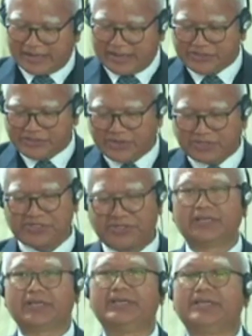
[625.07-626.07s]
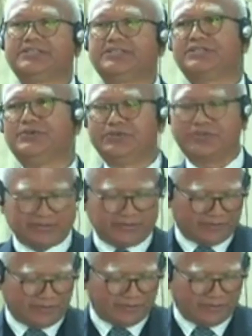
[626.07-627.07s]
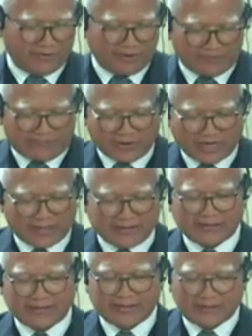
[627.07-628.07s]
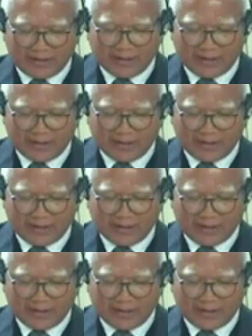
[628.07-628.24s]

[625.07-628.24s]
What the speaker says: educational institution or for other